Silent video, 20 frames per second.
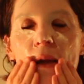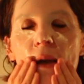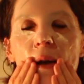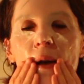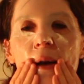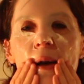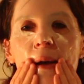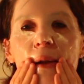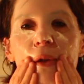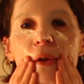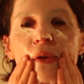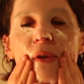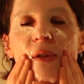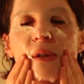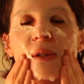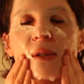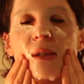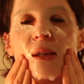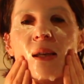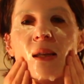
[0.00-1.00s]
Let your
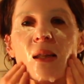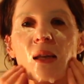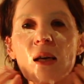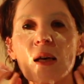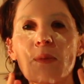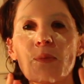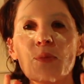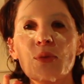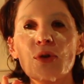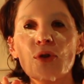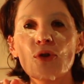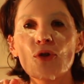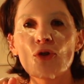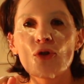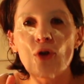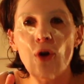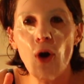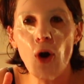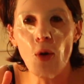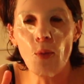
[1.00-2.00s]
skin
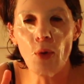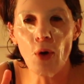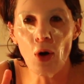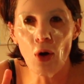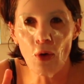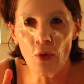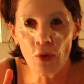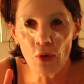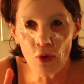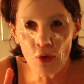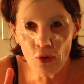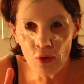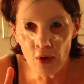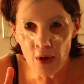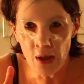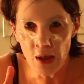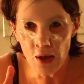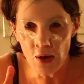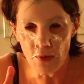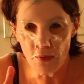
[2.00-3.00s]
absorb all the
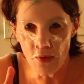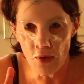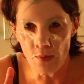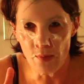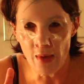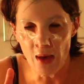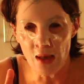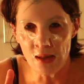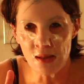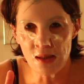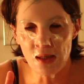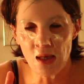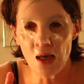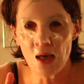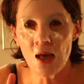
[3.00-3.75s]
goodie of the mask,